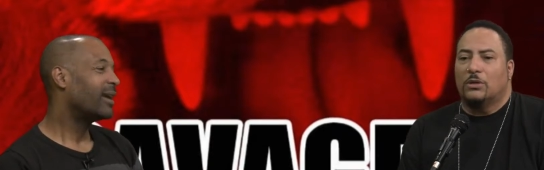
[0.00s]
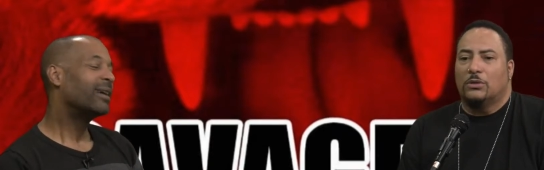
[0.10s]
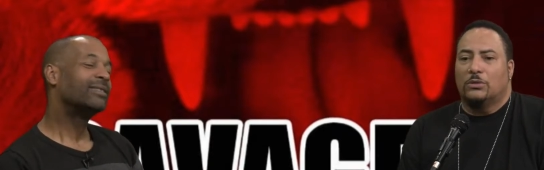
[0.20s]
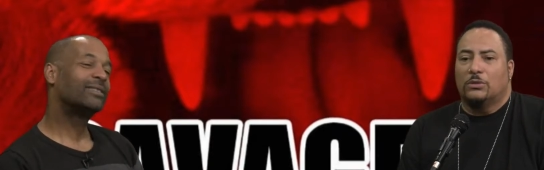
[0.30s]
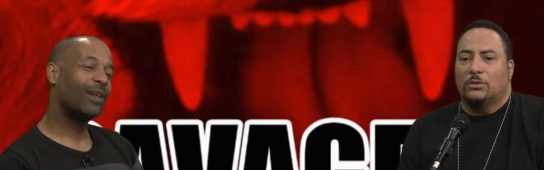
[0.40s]

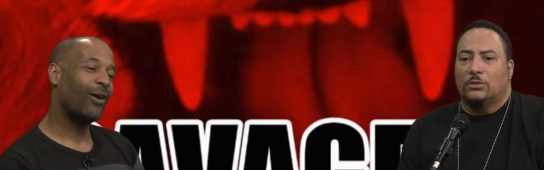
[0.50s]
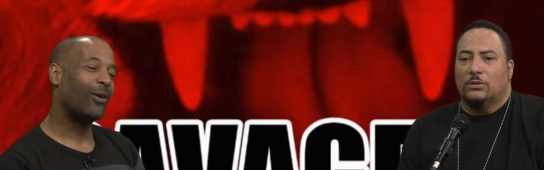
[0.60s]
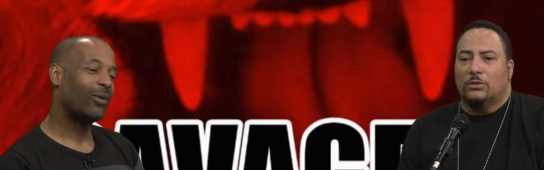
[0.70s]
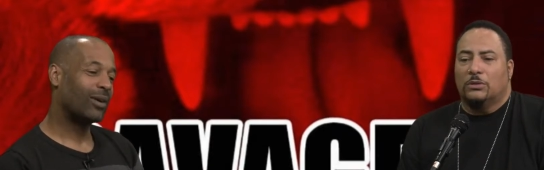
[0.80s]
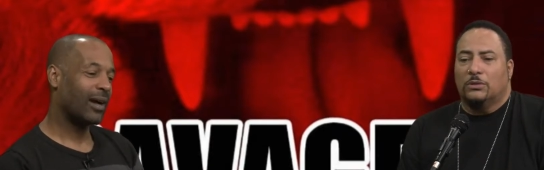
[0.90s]

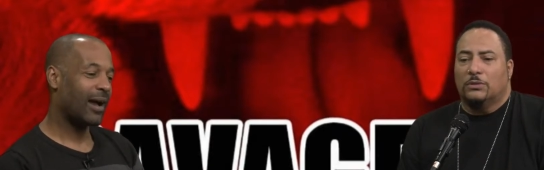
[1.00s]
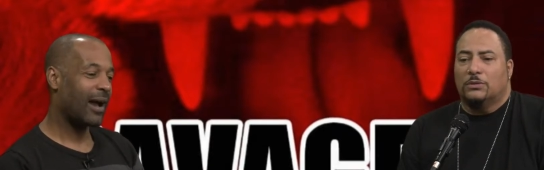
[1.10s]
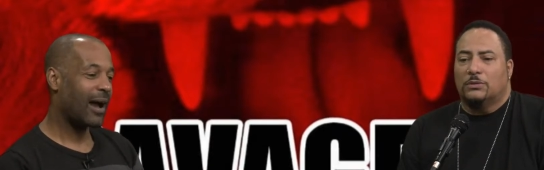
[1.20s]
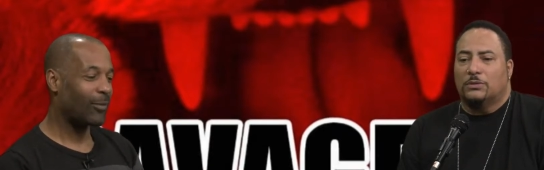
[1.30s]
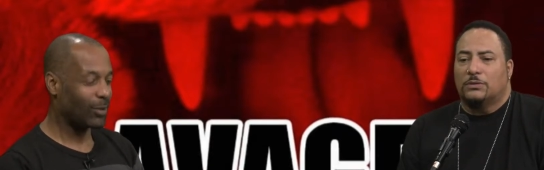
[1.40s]
Speaker 1: So
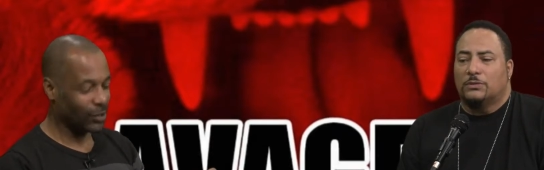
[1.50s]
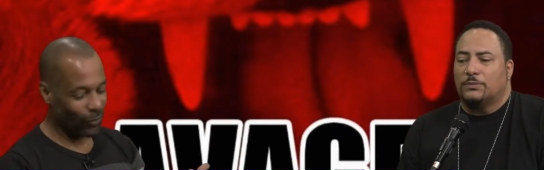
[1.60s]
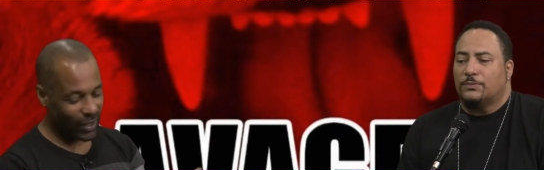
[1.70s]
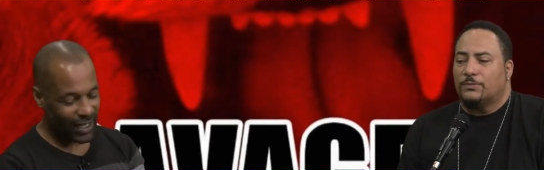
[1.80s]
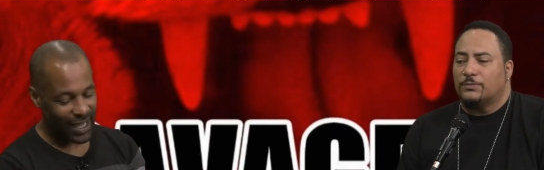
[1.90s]
um, you're
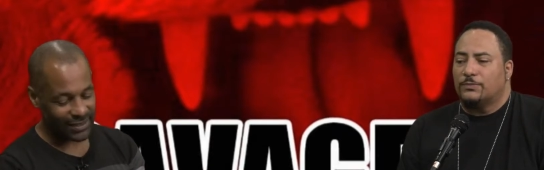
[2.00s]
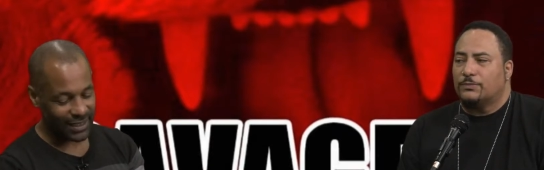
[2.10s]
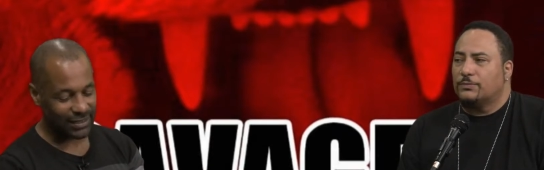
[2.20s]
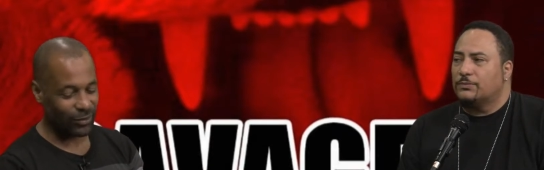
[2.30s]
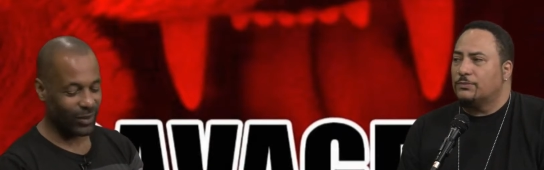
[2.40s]
realizing
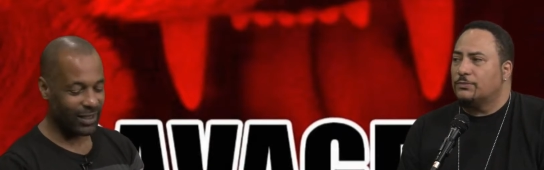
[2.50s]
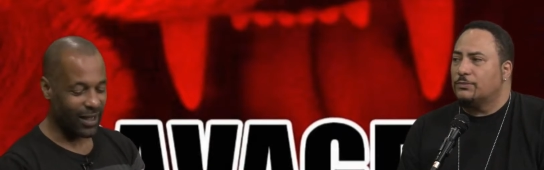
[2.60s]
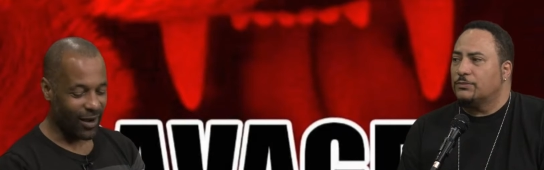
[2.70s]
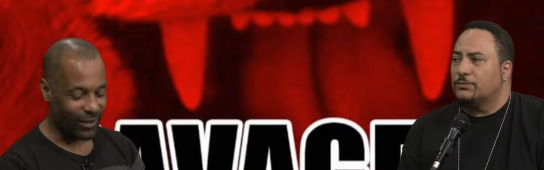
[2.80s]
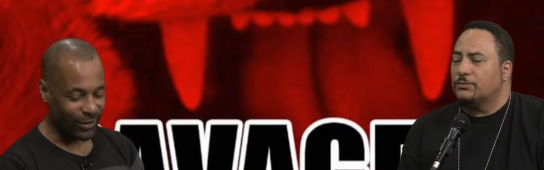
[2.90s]
as you read the
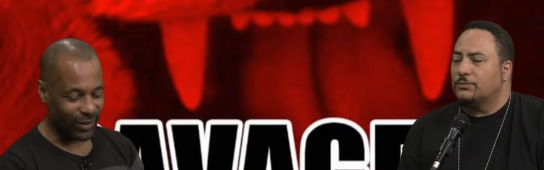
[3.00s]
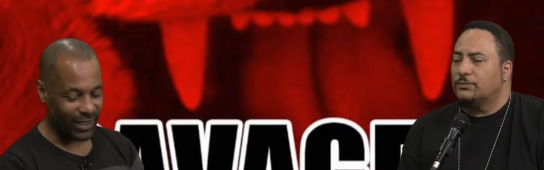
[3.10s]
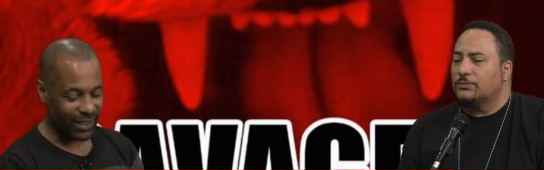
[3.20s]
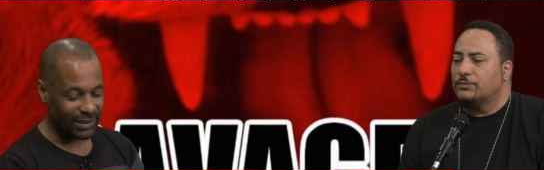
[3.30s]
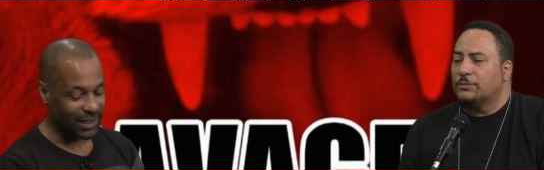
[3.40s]
article, and I'm
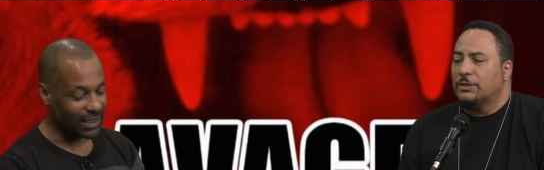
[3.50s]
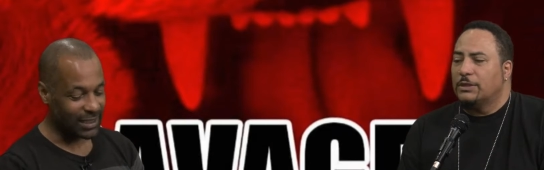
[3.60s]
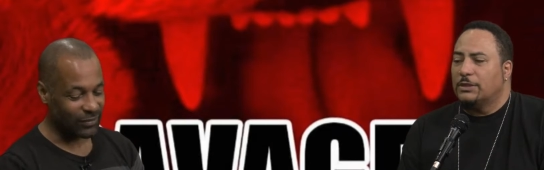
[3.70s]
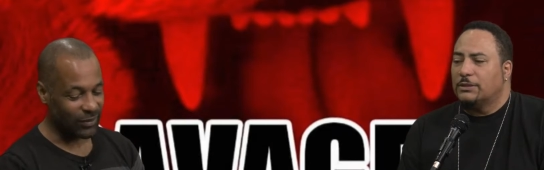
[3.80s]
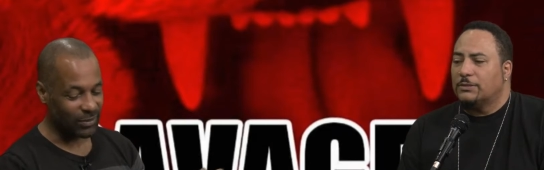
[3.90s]
getting
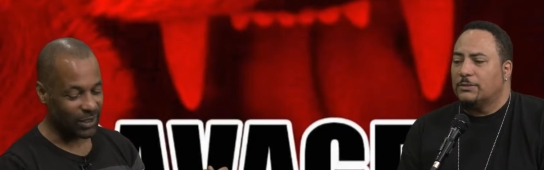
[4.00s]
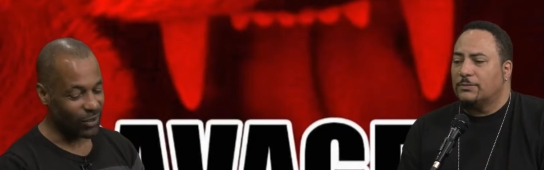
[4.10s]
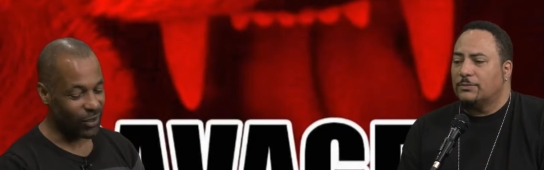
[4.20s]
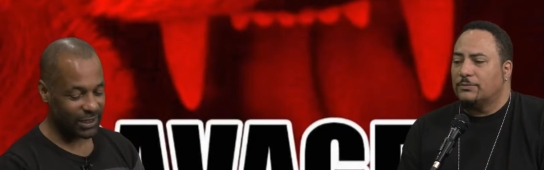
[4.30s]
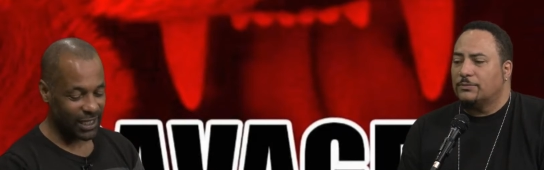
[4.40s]
this from the New
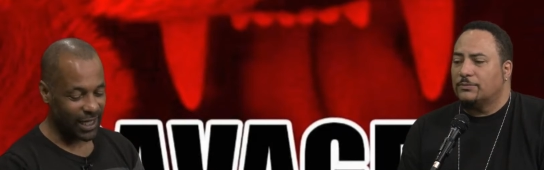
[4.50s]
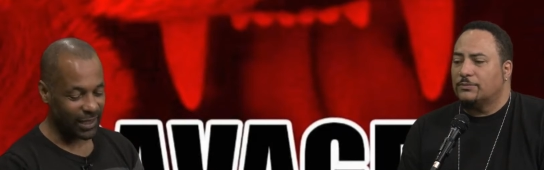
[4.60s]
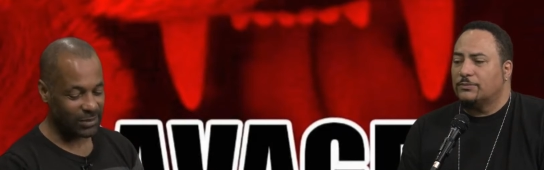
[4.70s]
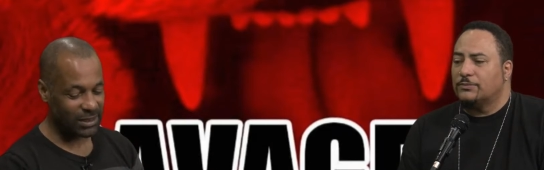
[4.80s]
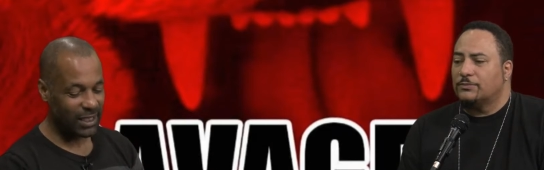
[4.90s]
York
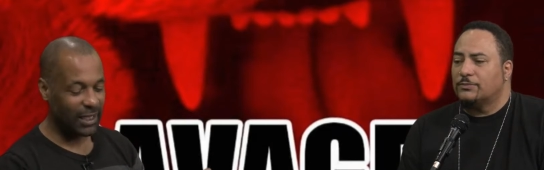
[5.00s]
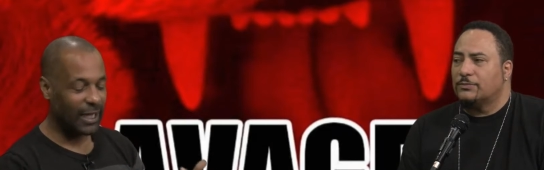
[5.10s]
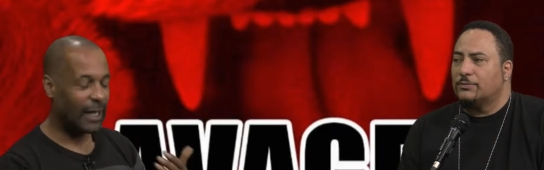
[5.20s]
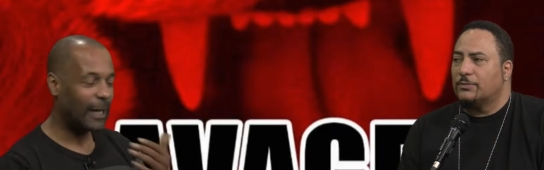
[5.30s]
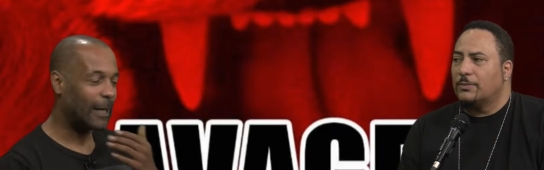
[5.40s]
Times.
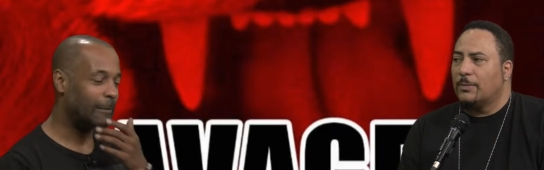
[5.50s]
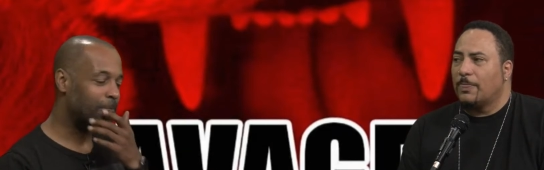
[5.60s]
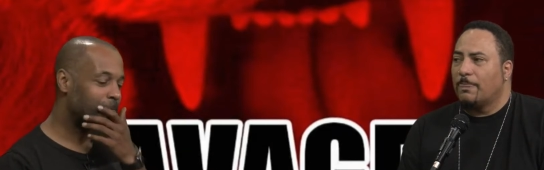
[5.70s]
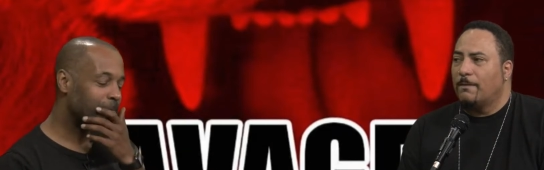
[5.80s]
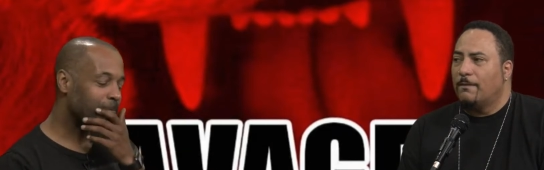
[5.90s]
Um,